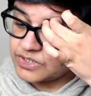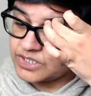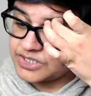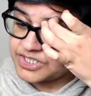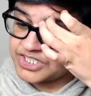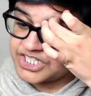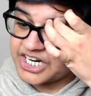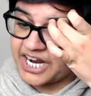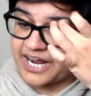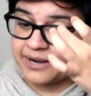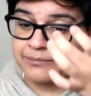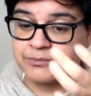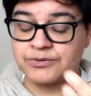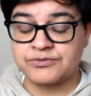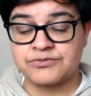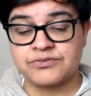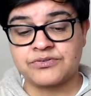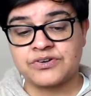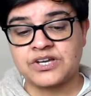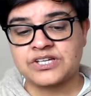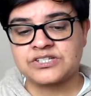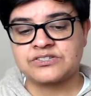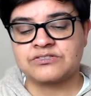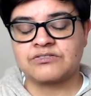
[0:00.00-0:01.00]
chatting with
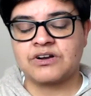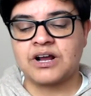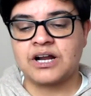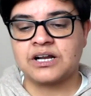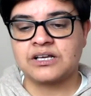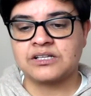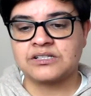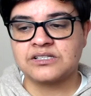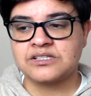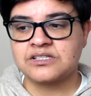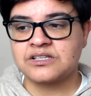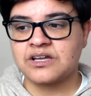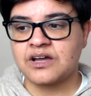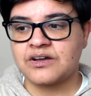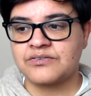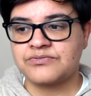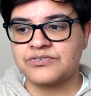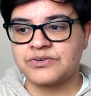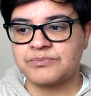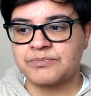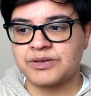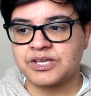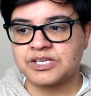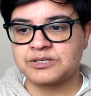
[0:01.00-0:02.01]
Vassarala and stuff,
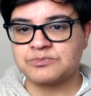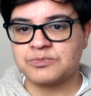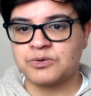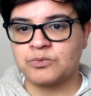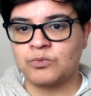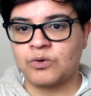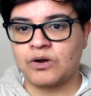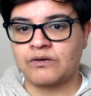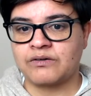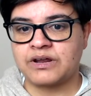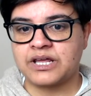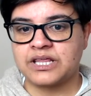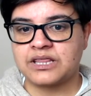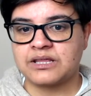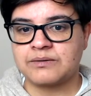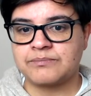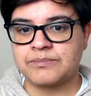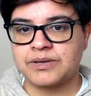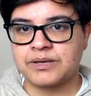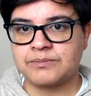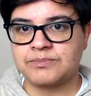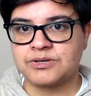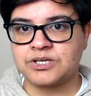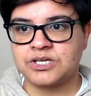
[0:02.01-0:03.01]
it makes me worry that
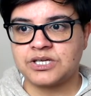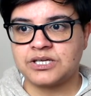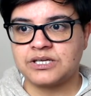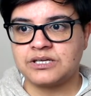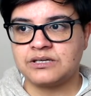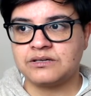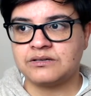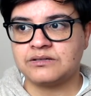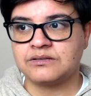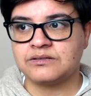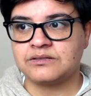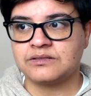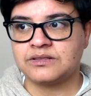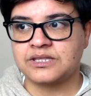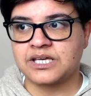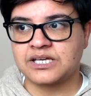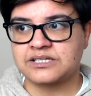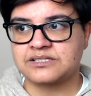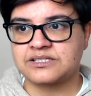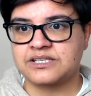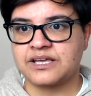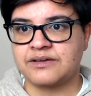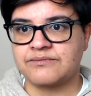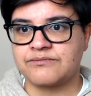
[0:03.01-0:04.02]
maybe
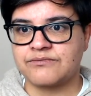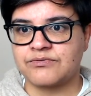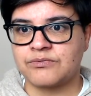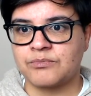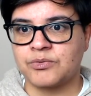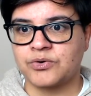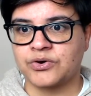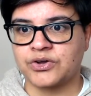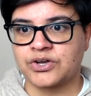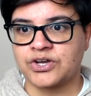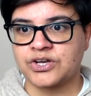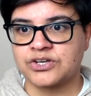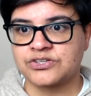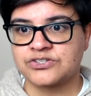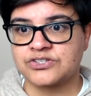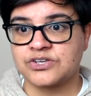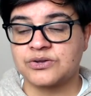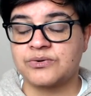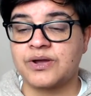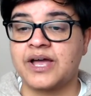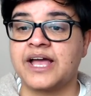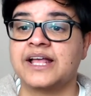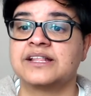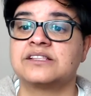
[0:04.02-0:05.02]
that's the end for Monica.
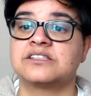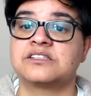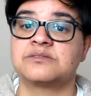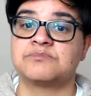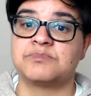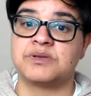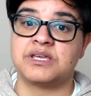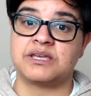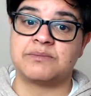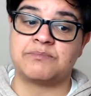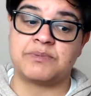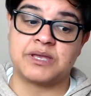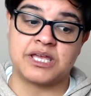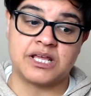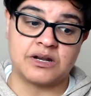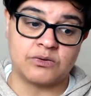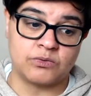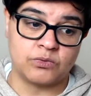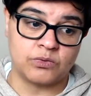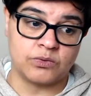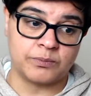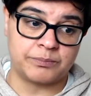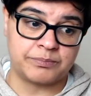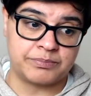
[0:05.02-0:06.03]
So hence me being
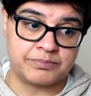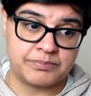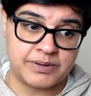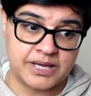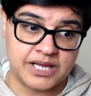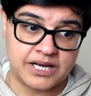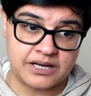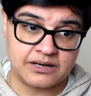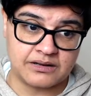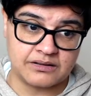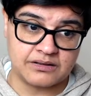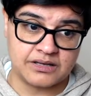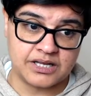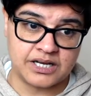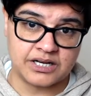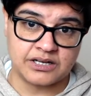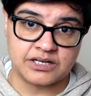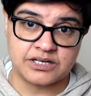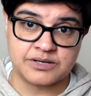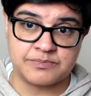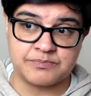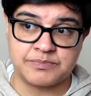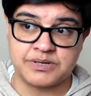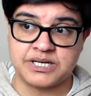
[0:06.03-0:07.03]
all in a
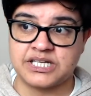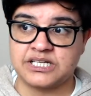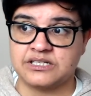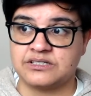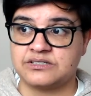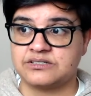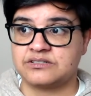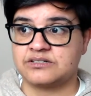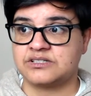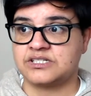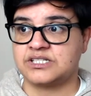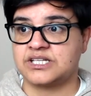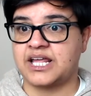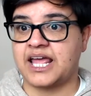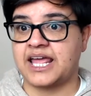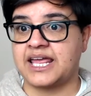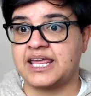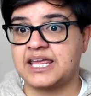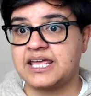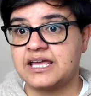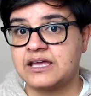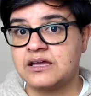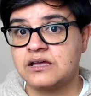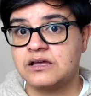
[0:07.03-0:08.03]
complete
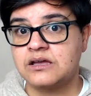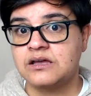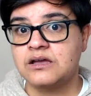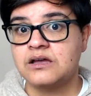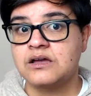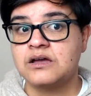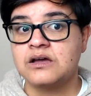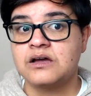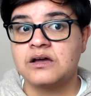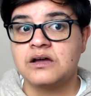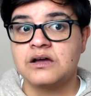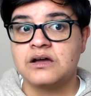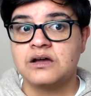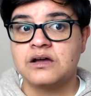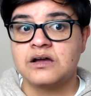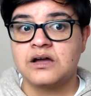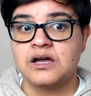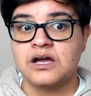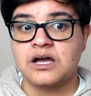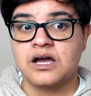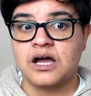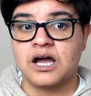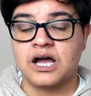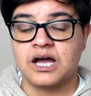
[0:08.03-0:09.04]
state.
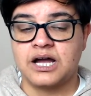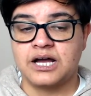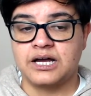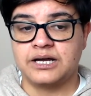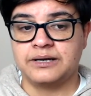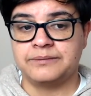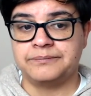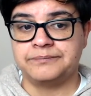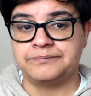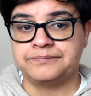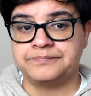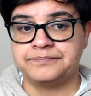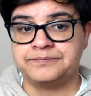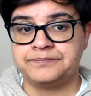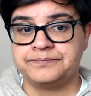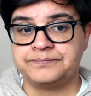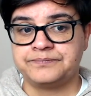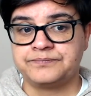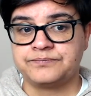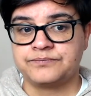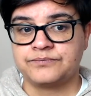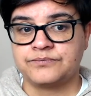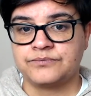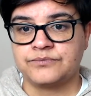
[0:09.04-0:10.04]

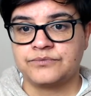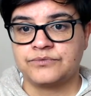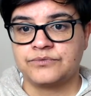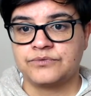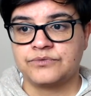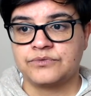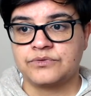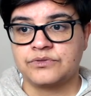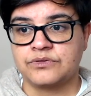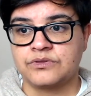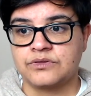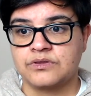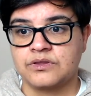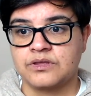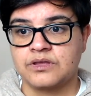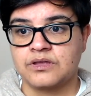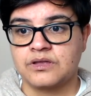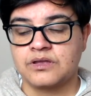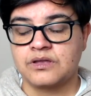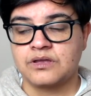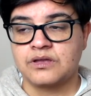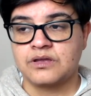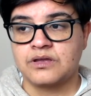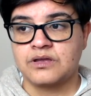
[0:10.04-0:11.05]

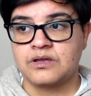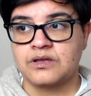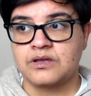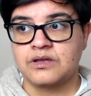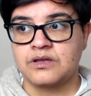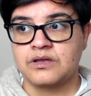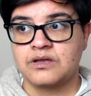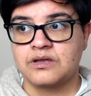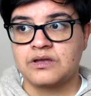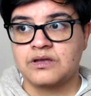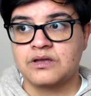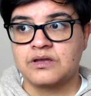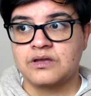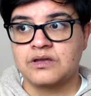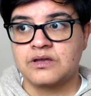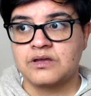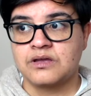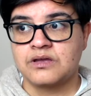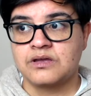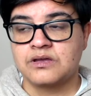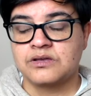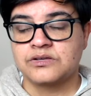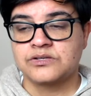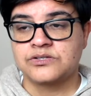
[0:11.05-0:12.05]

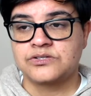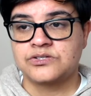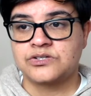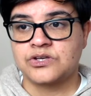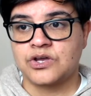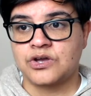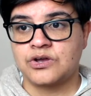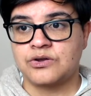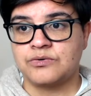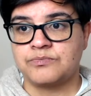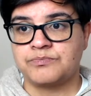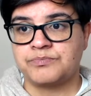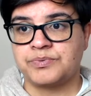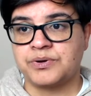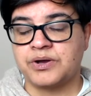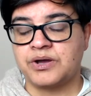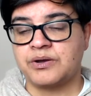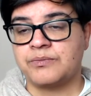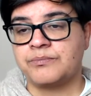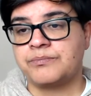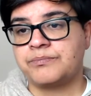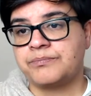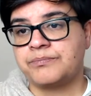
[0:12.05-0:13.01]
But